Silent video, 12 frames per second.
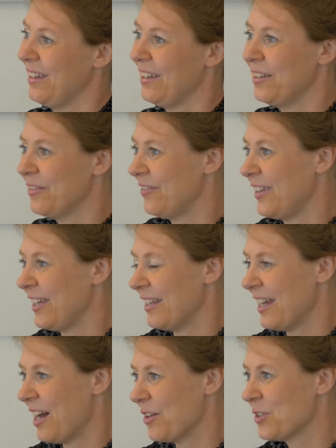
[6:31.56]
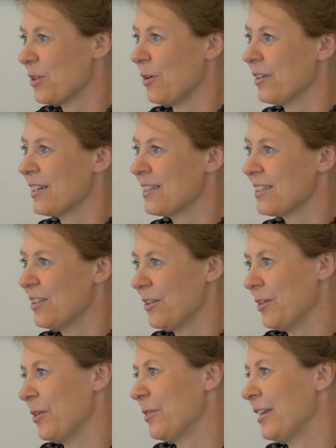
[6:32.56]
in a vegan household, it's not
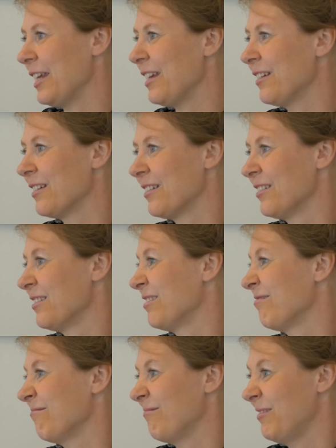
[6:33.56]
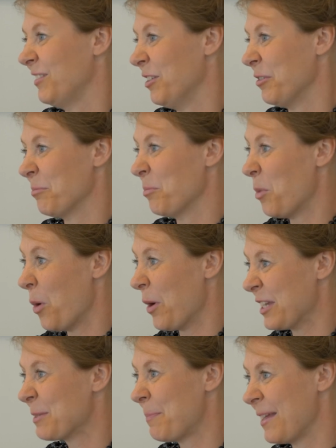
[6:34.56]
only not more
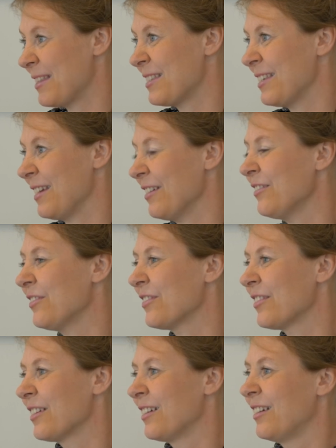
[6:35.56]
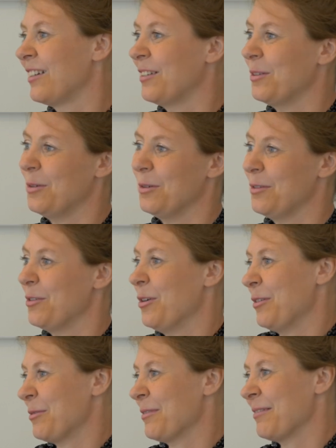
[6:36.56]
expensive or
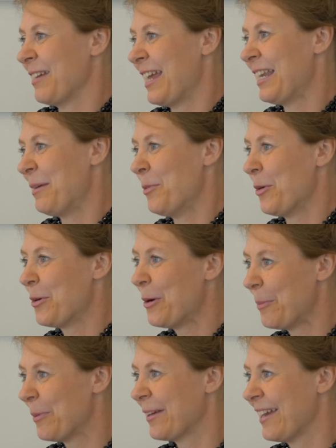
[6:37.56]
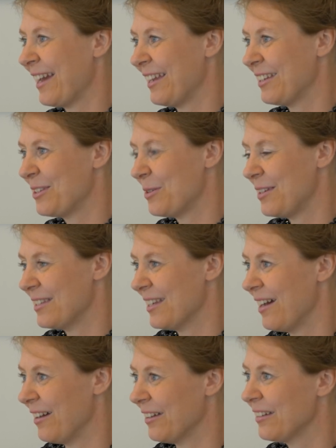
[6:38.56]
not any more complicated to
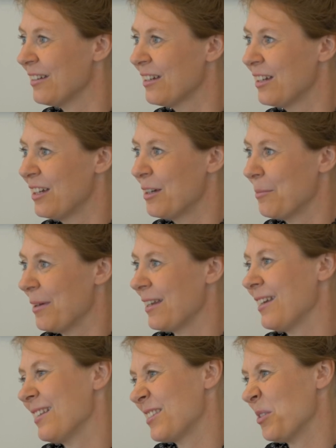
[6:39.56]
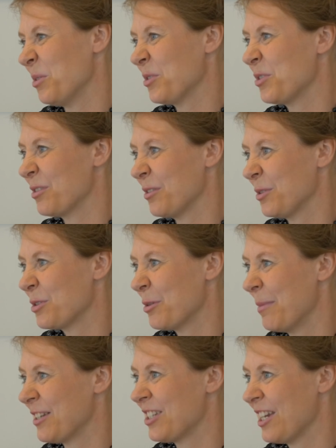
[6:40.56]
design, but it's also
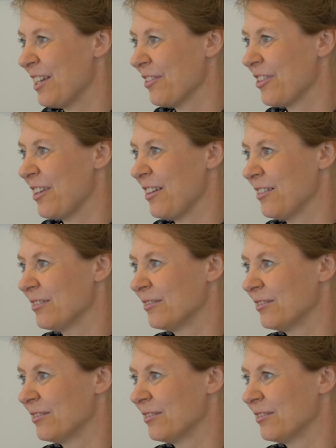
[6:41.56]
much healthier.